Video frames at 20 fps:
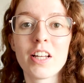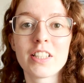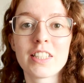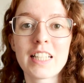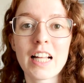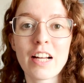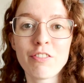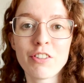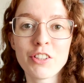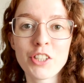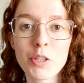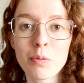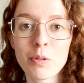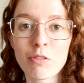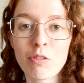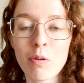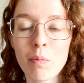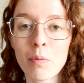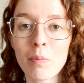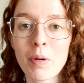So that footage was
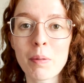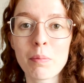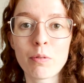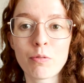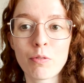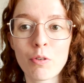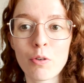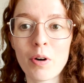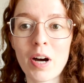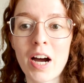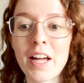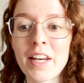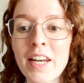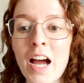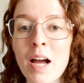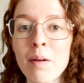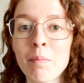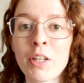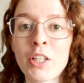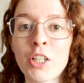from the week before, and now
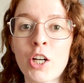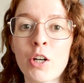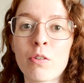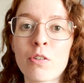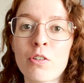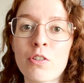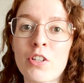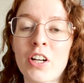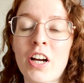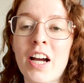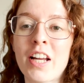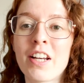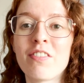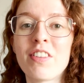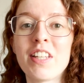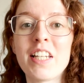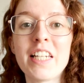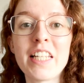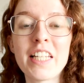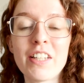I'm gonna go on to kind of the
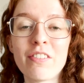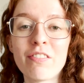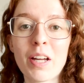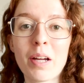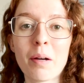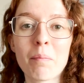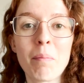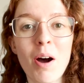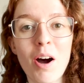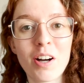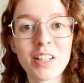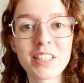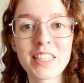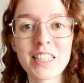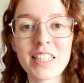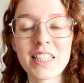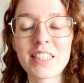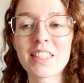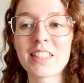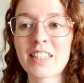leaving
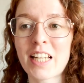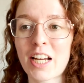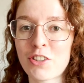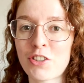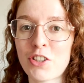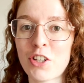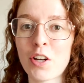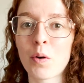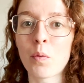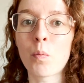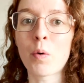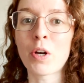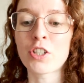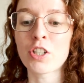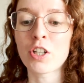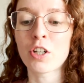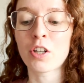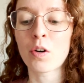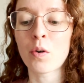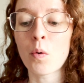parties section, which
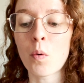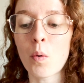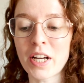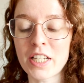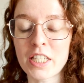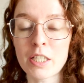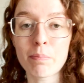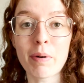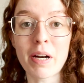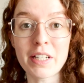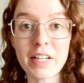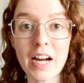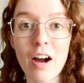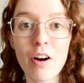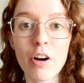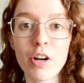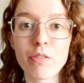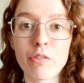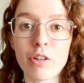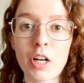are quite spread
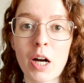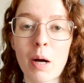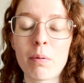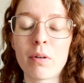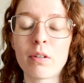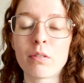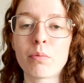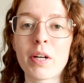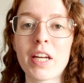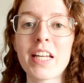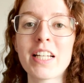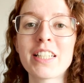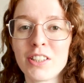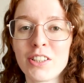out over a couple of weeks.